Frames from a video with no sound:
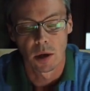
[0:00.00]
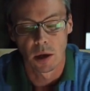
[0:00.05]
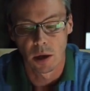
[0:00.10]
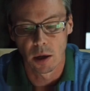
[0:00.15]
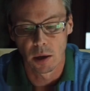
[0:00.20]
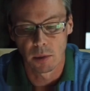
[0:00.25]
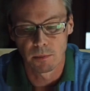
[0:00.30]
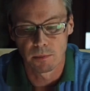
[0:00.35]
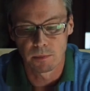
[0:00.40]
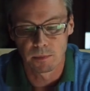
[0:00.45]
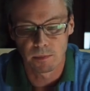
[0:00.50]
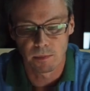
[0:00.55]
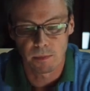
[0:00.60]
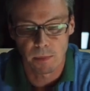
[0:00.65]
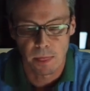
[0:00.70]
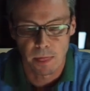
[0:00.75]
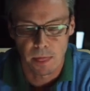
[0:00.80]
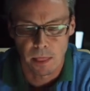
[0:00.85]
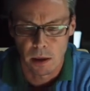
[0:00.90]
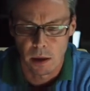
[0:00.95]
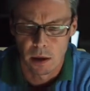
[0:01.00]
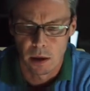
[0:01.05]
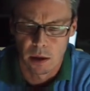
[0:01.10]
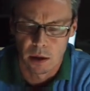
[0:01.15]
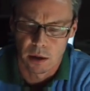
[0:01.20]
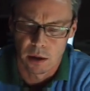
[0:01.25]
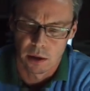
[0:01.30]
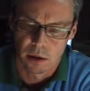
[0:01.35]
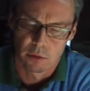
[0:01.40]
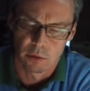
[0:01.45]

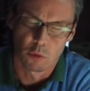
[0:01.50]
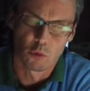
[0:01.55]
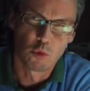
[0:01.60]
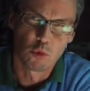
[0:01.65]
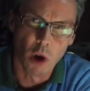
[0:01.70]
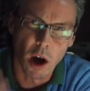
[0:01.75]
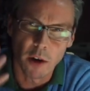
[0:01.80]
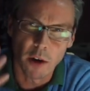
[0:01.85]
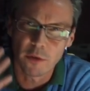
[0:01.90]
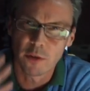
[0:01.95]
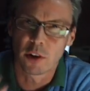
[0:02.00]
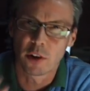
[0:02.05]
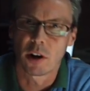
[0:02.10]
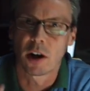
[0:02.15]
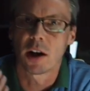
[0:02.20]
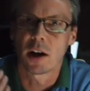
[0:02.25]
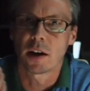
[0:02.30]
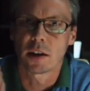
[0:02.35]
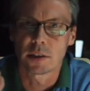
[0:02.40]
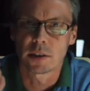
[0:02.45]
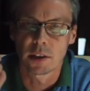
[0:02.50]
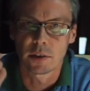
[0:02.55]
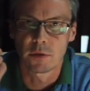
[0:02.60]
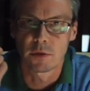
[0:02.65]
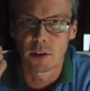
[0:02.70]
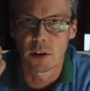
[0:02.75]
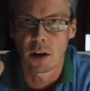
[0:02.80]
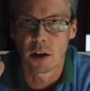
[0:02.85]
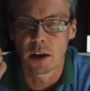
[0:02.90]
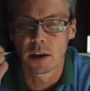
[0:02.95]
rough grass,
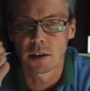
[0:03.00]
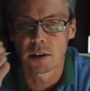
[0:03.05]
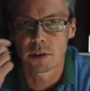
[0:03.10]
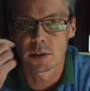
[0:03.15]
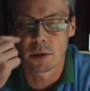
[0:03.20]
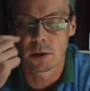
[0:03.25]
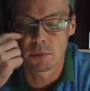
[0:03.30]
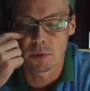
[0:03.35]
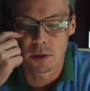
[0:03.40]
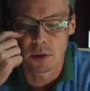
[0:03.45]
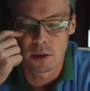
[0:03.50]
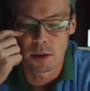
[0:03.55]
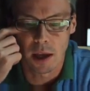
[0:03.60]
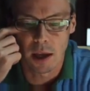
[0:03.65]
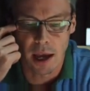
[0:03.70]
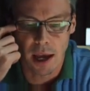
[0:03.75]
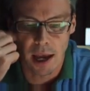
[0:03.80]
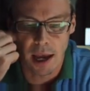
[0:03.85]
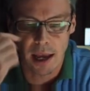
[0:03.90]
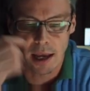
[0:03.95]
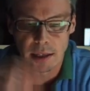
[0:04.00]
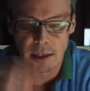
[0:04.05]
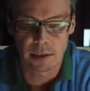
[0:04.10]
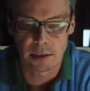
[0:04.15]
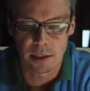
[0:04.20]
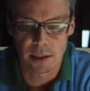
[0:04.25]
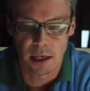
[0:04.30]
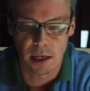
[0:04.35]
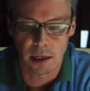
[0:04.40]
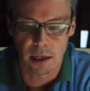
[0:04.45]
if you like, something that
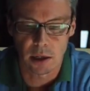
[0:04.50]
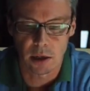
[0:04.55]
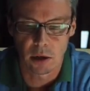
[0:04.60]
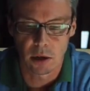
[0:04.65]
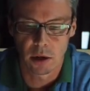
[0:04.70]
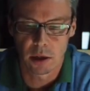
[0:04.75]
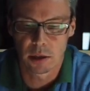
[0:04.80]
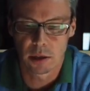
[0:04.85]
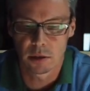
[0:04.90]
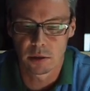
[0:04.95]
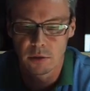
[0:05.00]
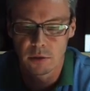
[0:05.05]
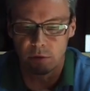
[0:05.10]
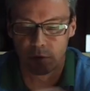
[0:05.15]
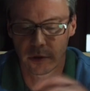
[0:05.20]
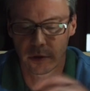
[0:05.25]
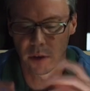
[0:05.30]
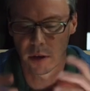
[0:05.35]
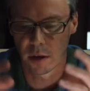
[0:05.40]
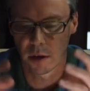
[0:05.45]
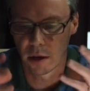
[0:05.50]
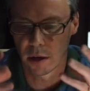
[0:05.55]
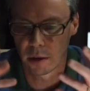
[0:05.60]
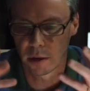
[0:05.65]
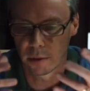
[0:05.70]
has that kind of,